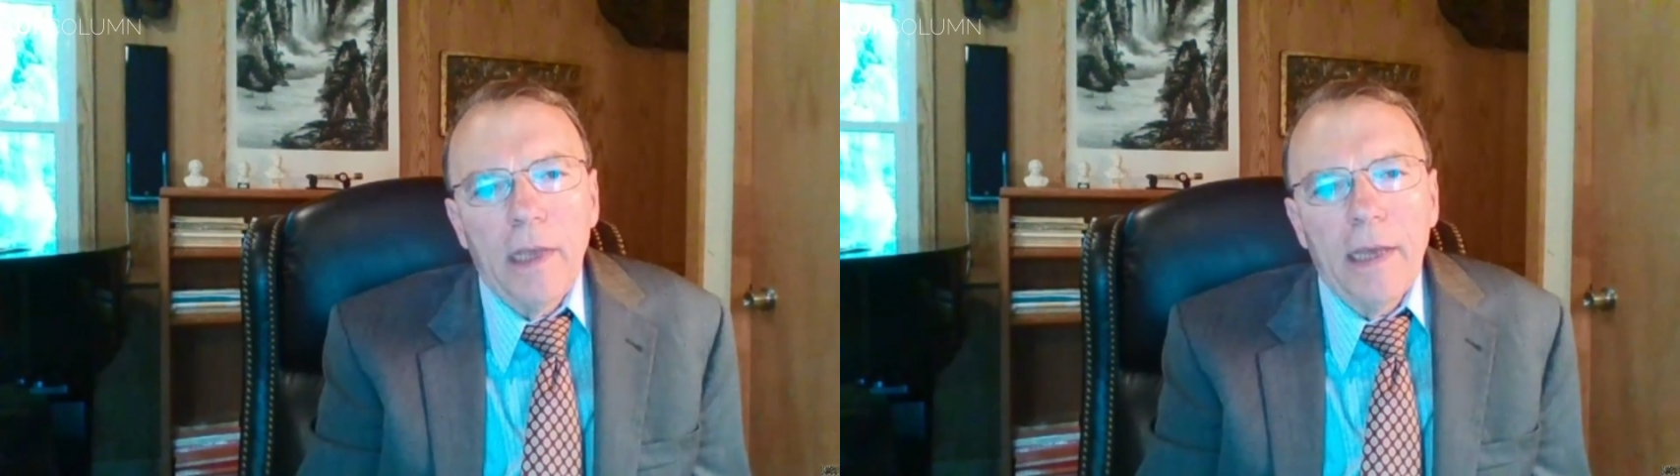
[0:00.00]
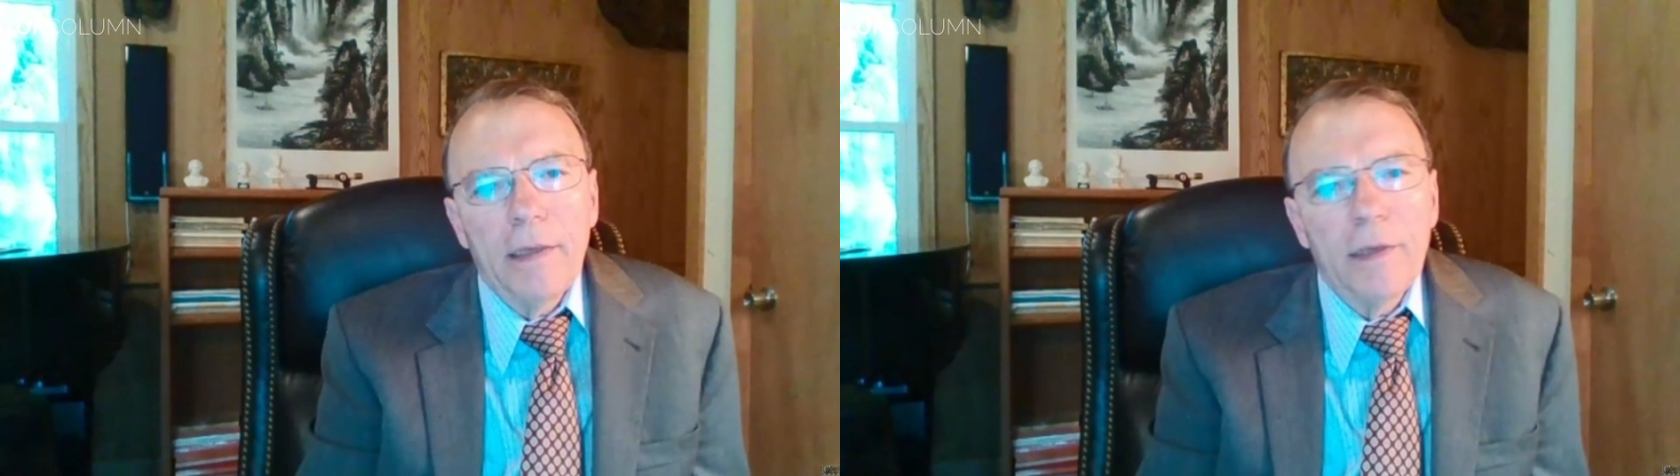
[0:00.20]

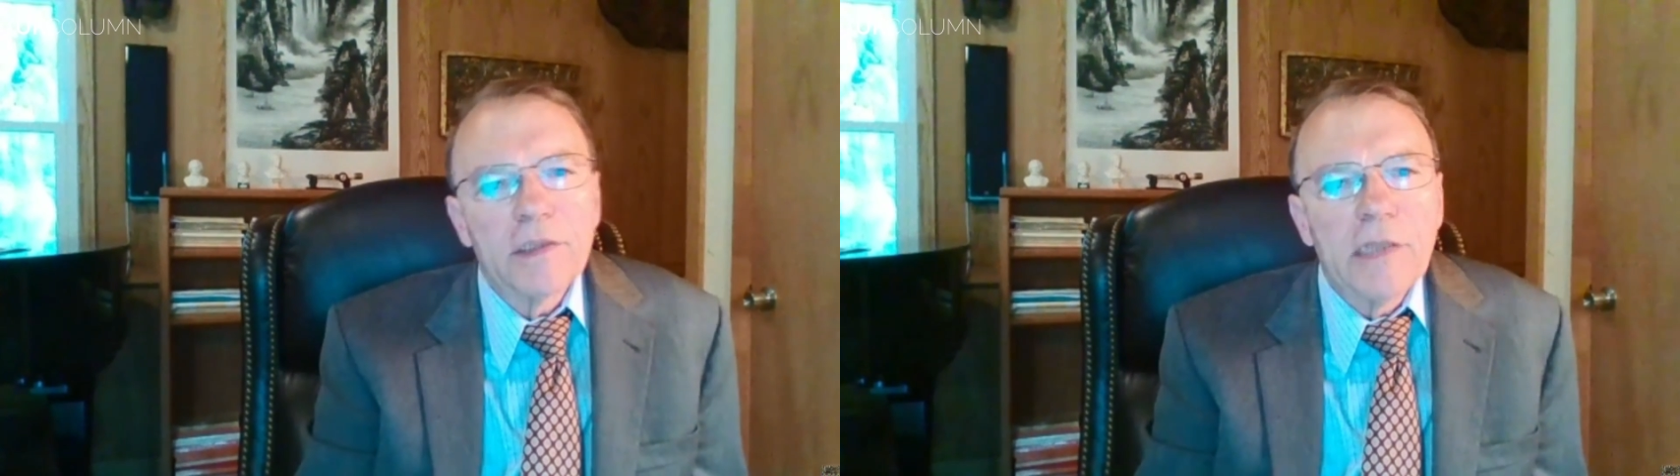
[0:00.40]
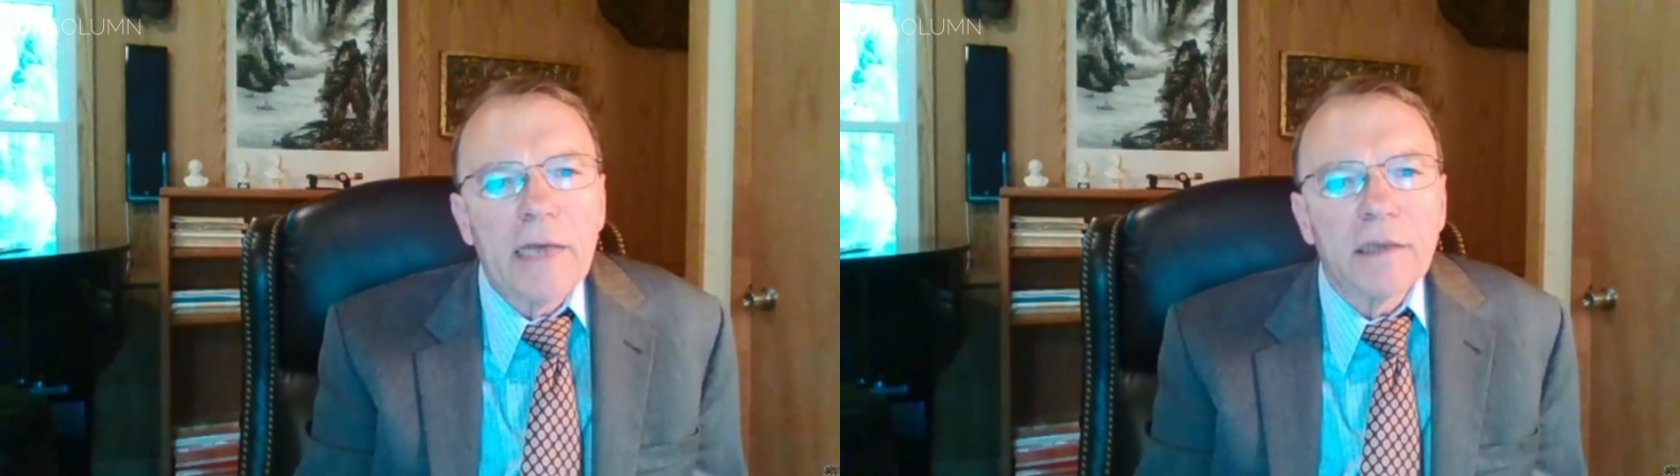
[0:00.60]
And
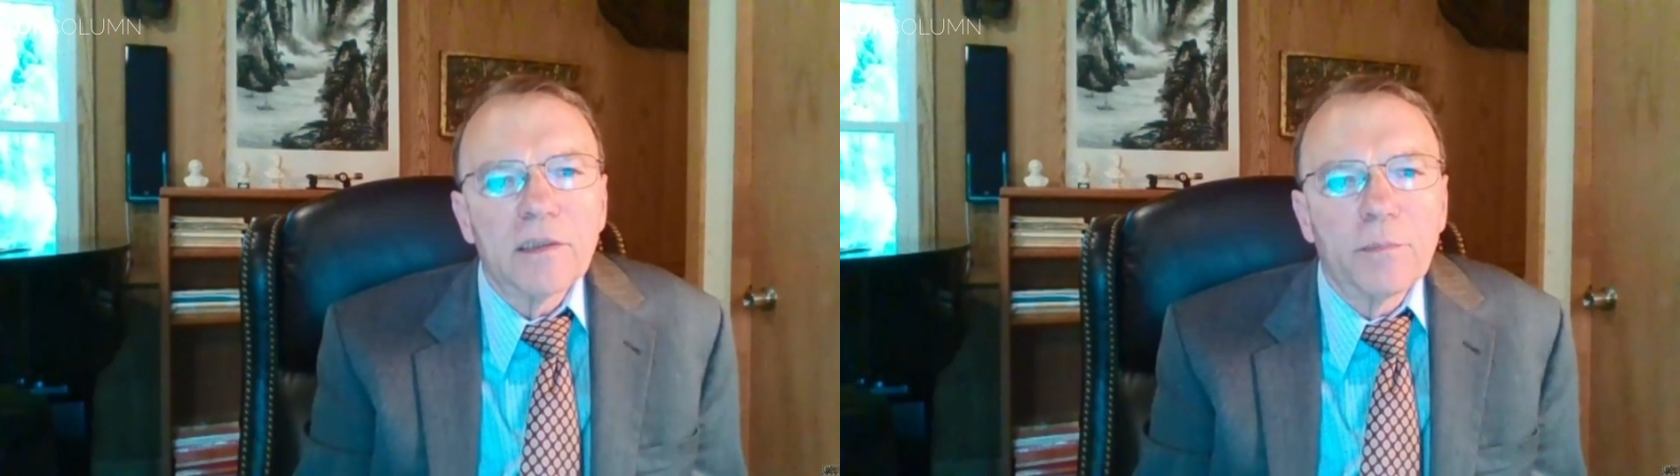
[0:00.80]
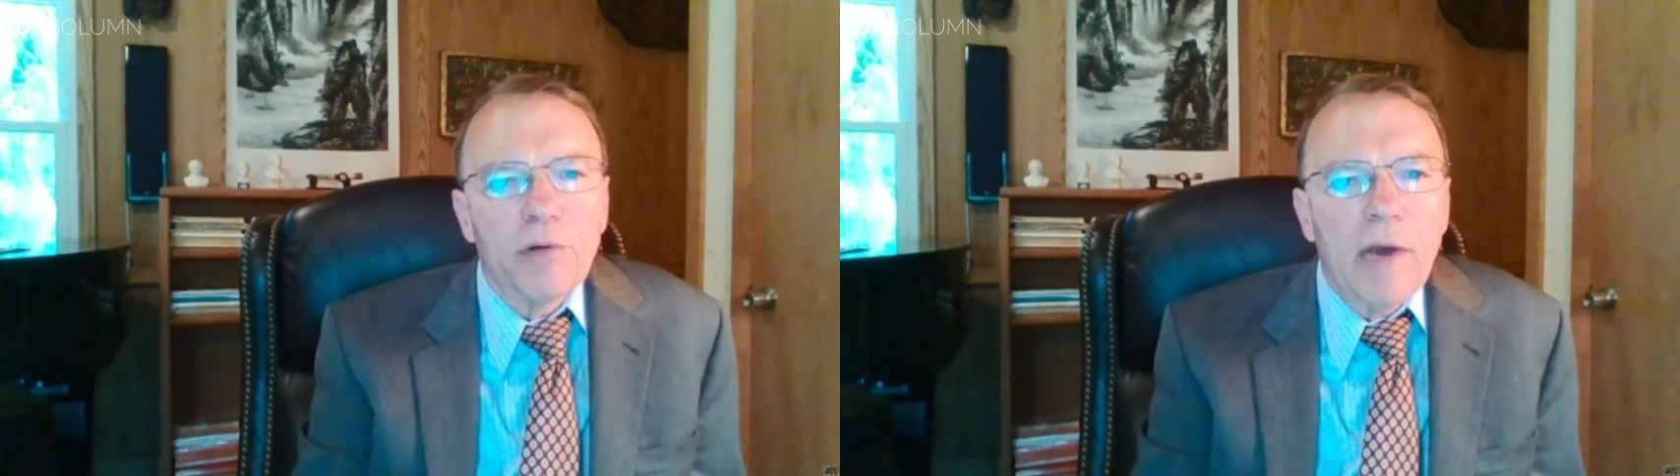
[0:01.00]
it's not a
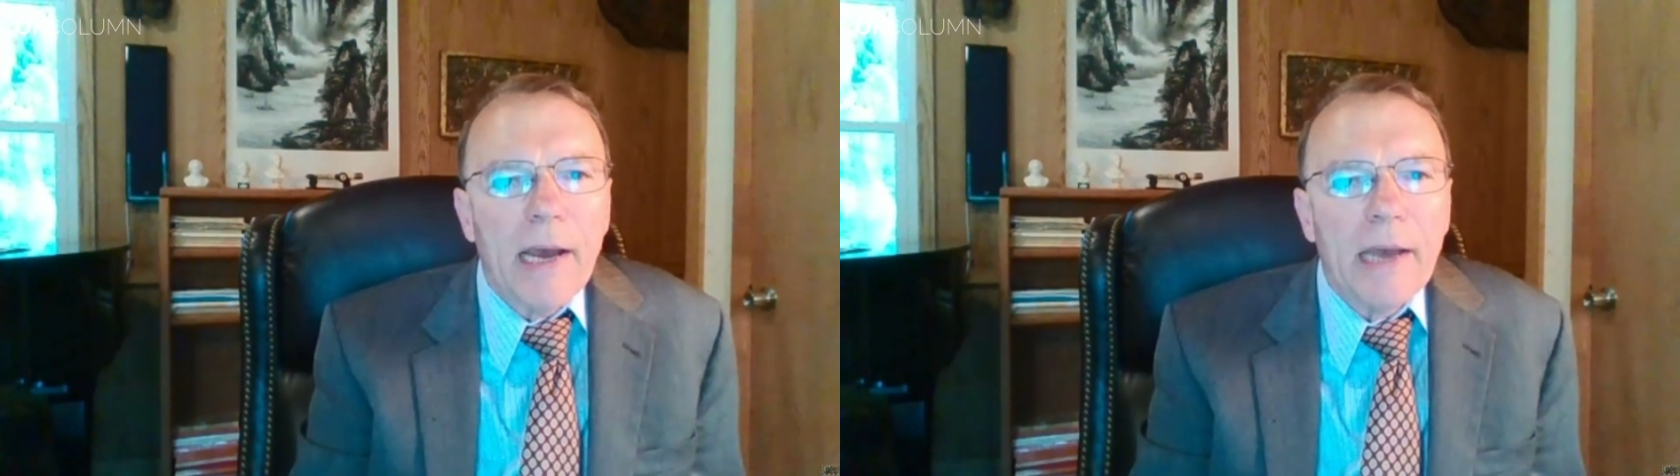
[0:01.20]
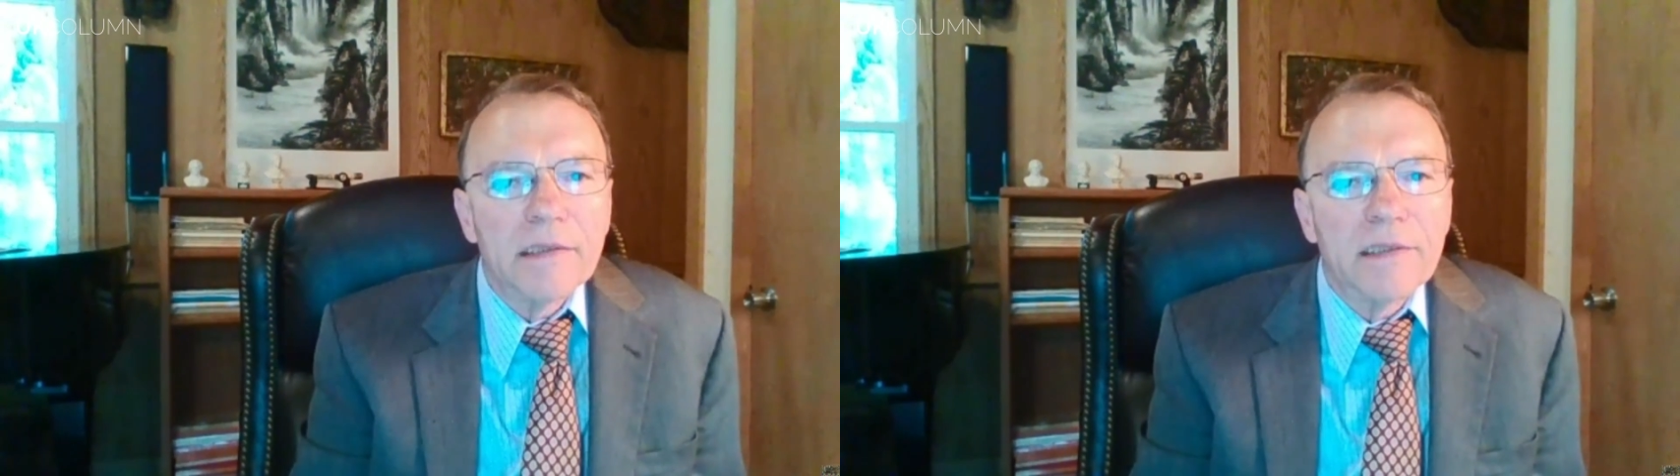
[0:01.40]

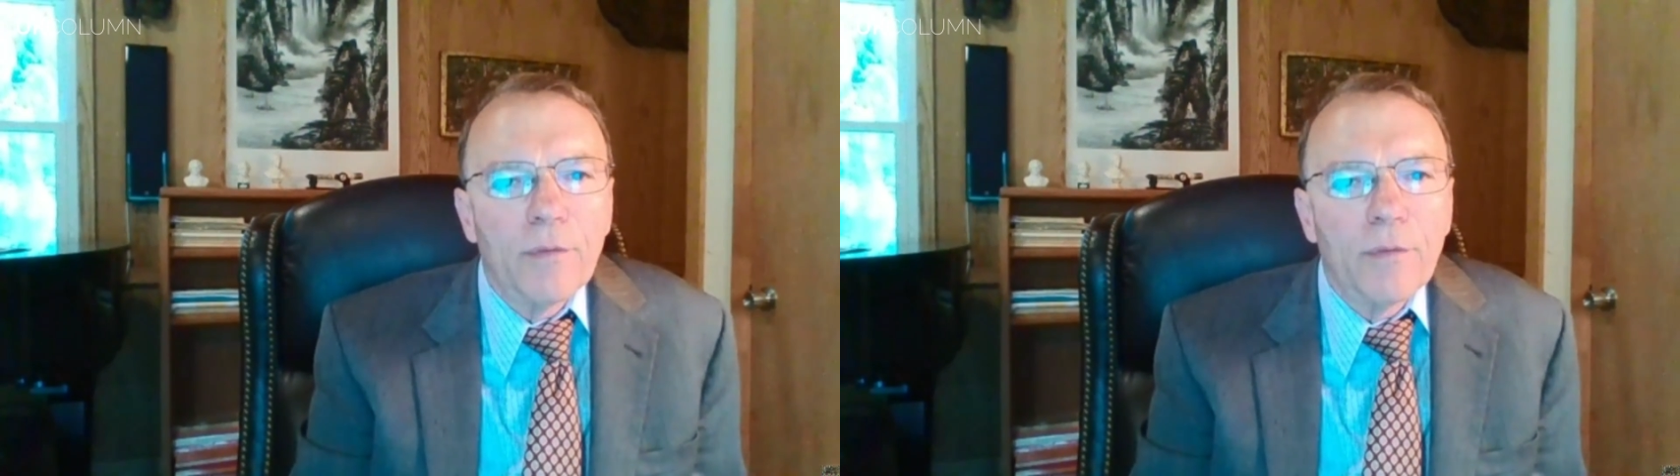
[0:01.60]
surprise